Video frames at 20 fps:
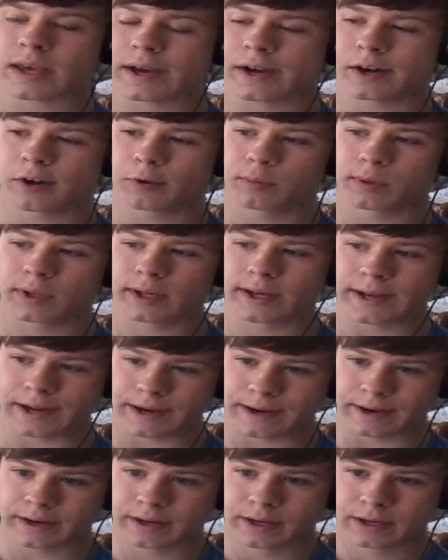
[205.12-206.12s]

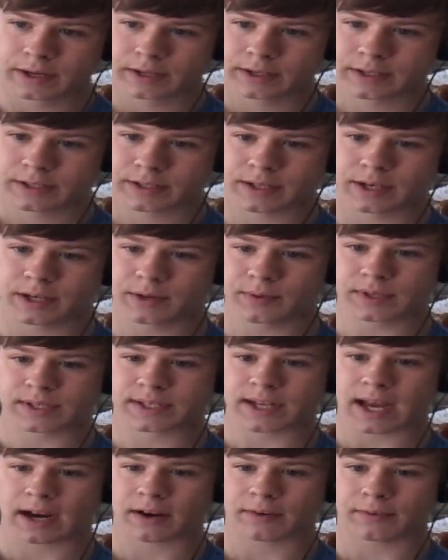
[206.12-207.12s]
Hellblade: Senua's
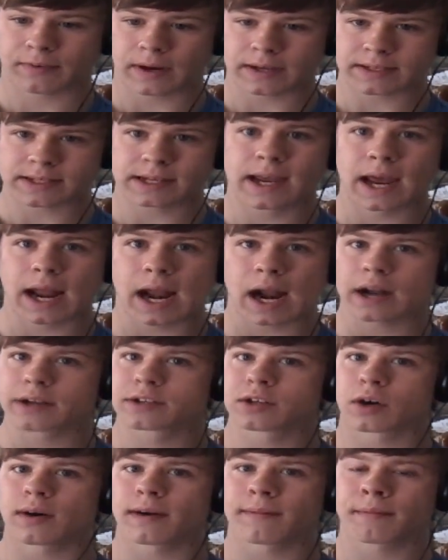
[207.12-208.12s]
Sacrifice. Again, I
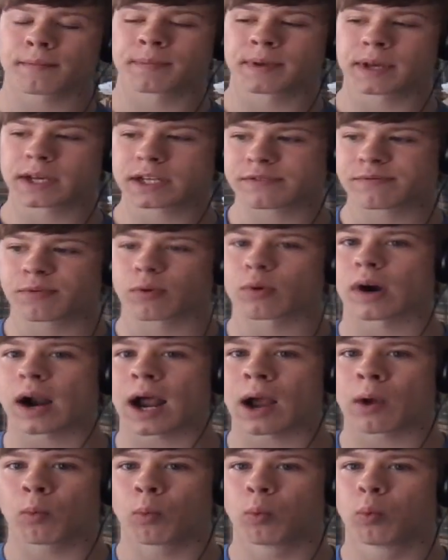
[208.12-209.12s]
don't have a PS4.
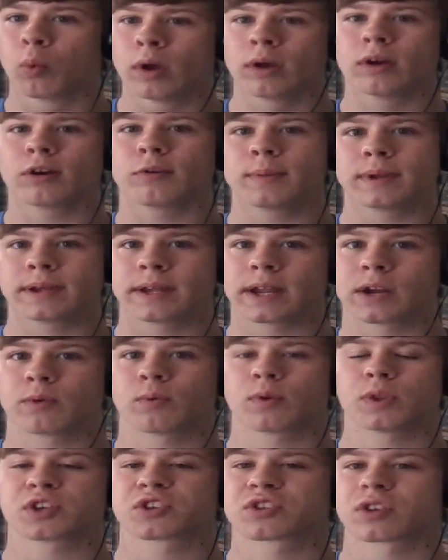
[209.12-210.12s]
I will be getting
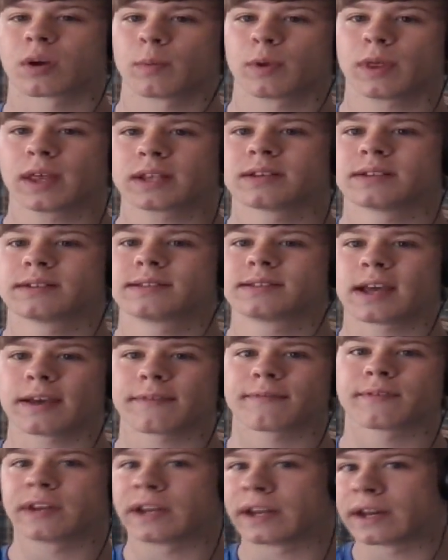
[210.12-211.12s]
one this summer. That's a
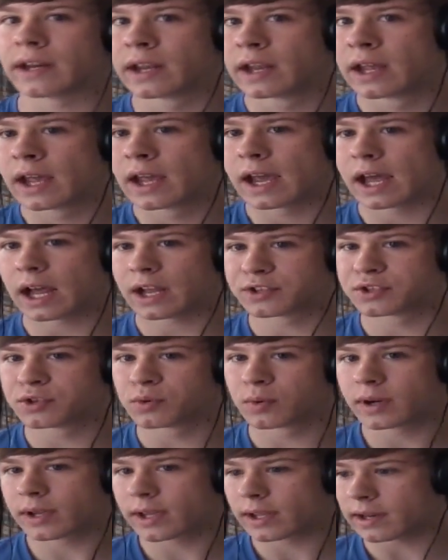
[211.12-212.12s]
definite. And I do
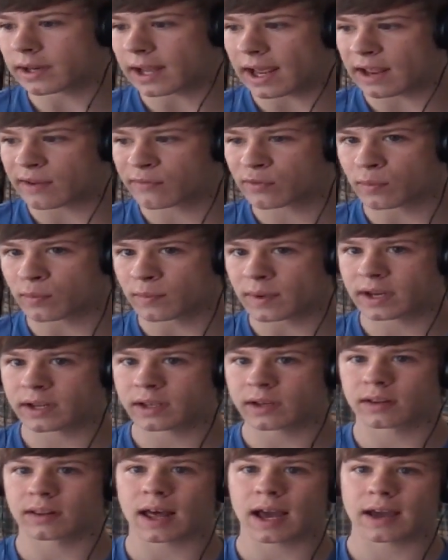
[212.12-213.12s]
want to get an
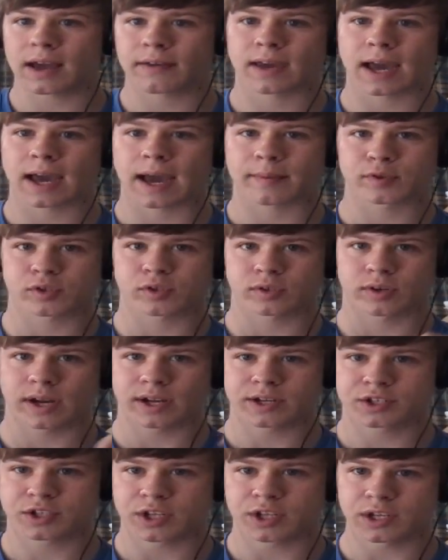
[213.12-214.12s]
AverMedia Live Capture
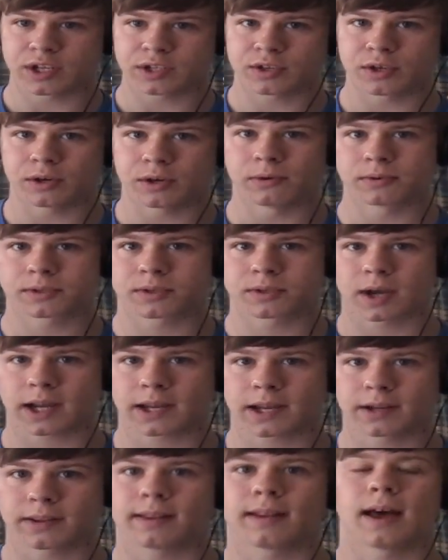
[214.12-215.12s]
HD too, so I
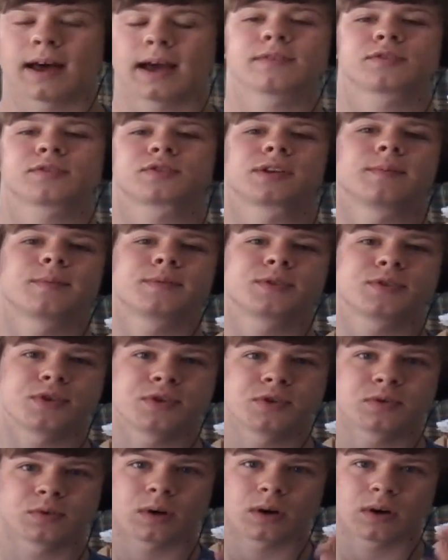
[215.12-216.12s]
can live stream to
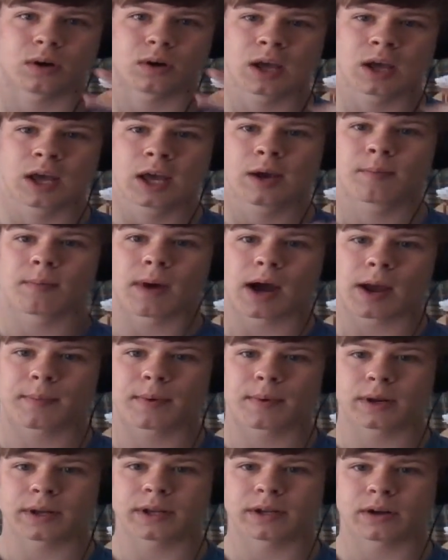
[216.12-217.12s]
you all my
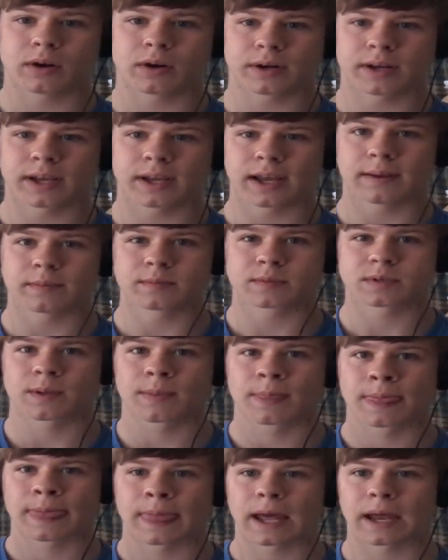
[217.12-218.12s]
opinion on games,
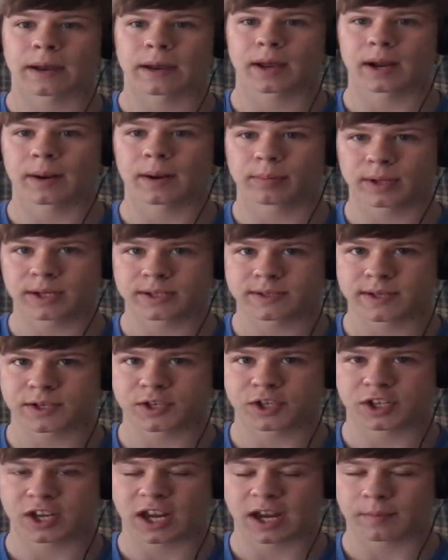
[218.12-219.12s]
and you get a
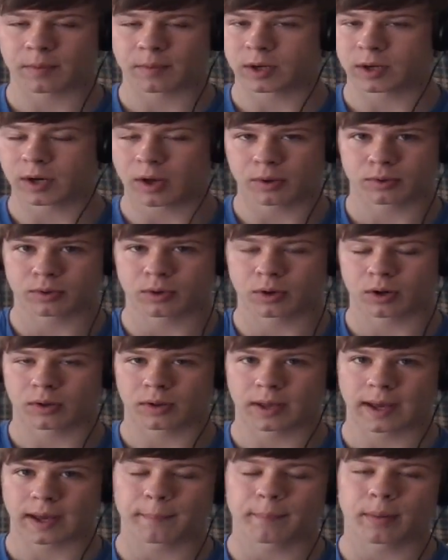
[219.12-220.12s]
PlayStation camera and go through all
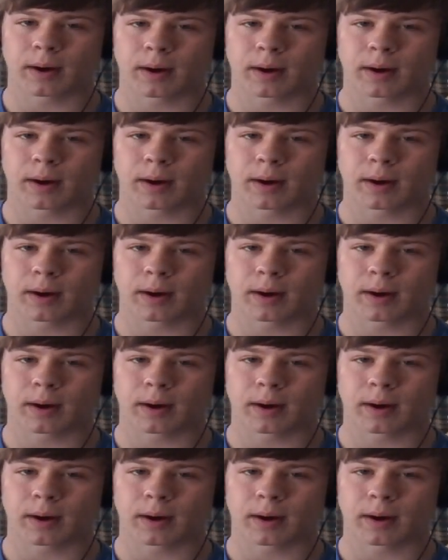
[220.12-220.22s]
that.